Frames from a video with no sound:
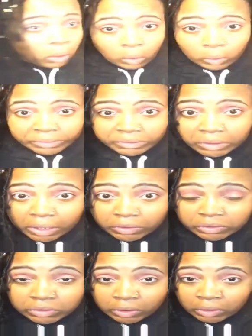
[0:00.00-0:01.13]
who yeah. is
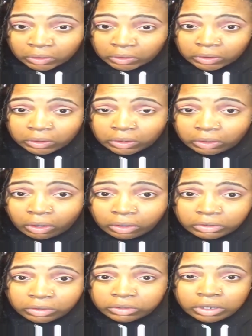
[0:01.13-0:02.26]
this? Yeah
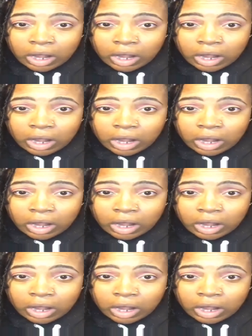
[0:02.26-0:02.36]
uh, you